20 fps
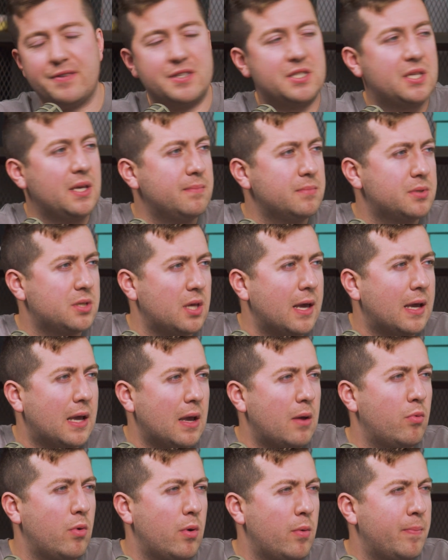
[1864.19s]
It seems like
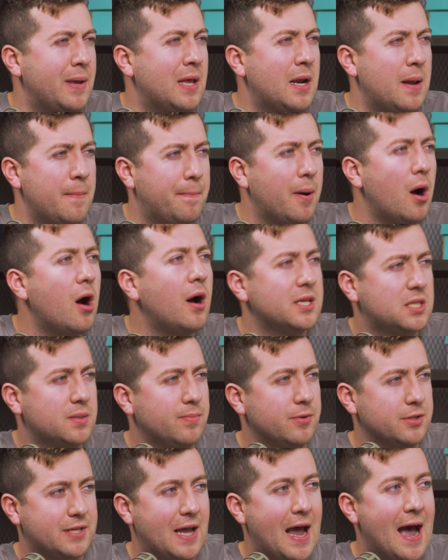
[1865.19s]
it would be an
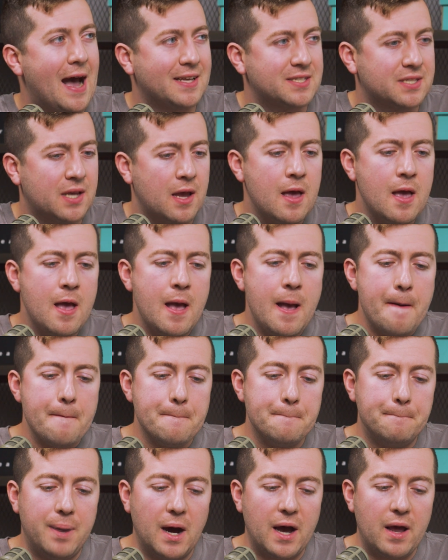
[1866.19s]
impossible task,
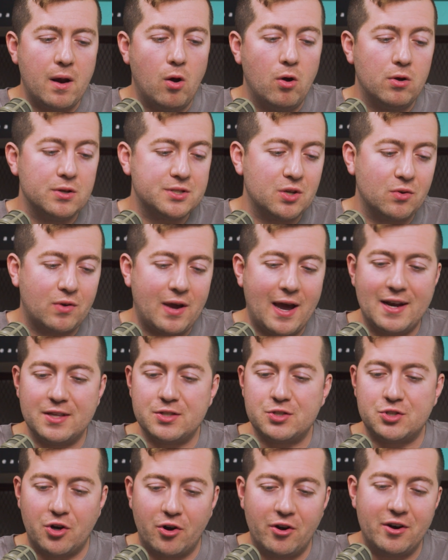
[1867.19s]
but also kind
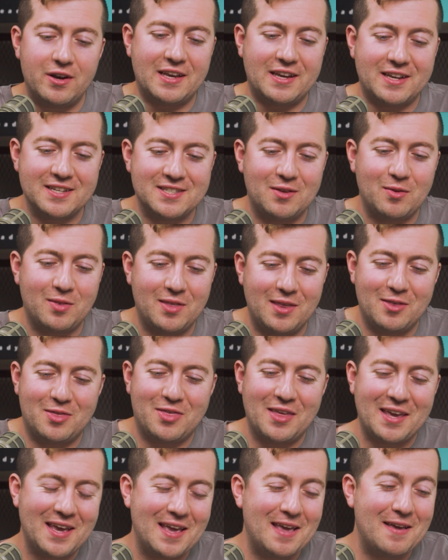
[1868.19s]
of dirty, because you
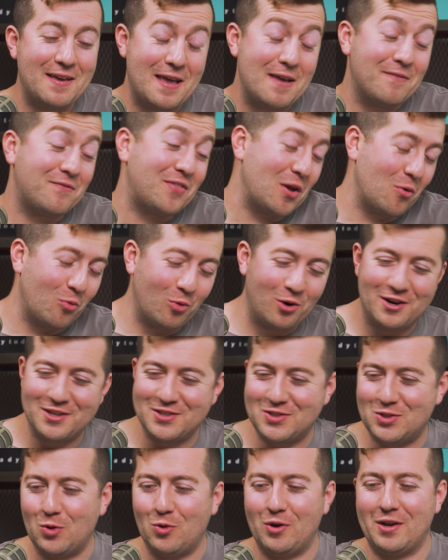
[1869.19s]
think if they were to
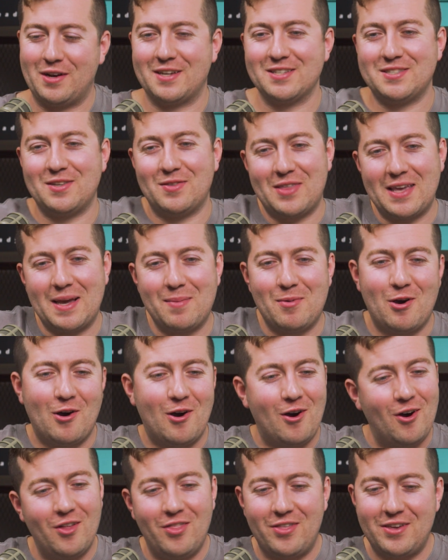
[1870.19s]
do it, because you think about
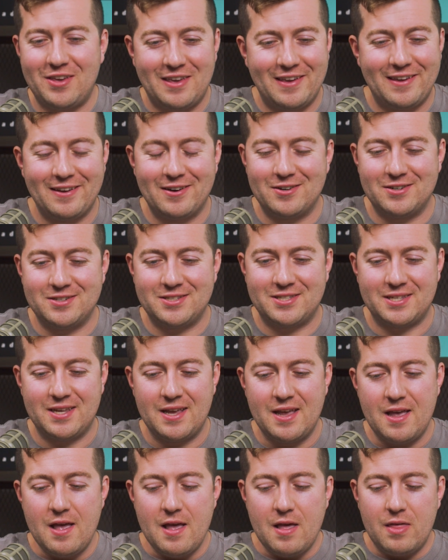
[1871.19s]
all the years
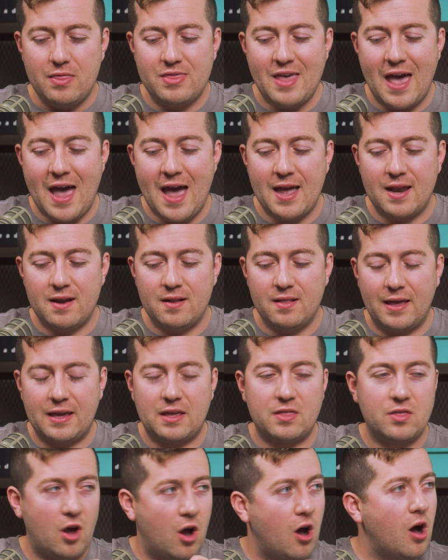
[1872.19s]
that
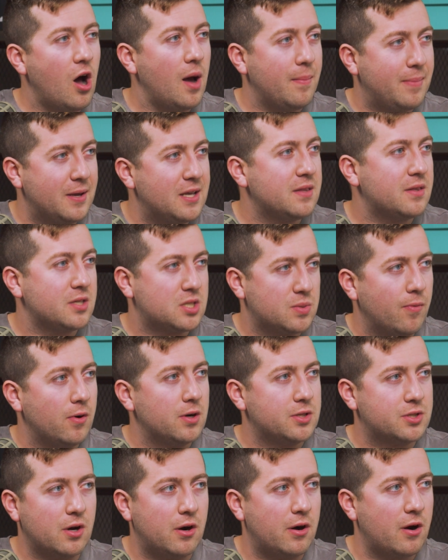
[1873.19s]
like the
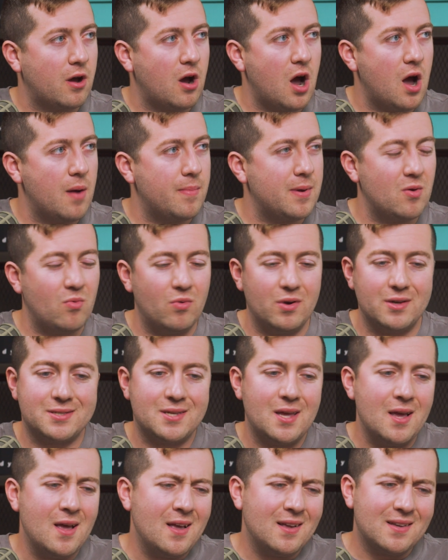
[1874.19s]
sports card hobby
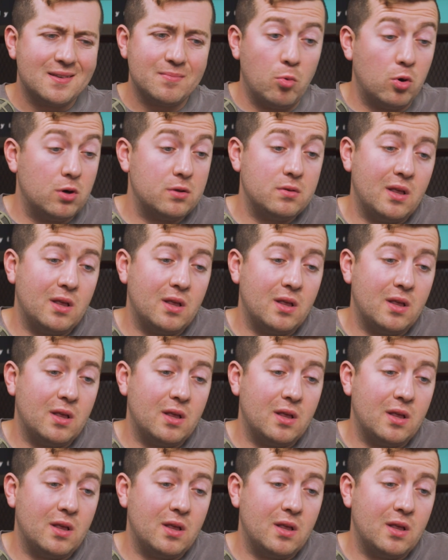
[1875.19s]
was more or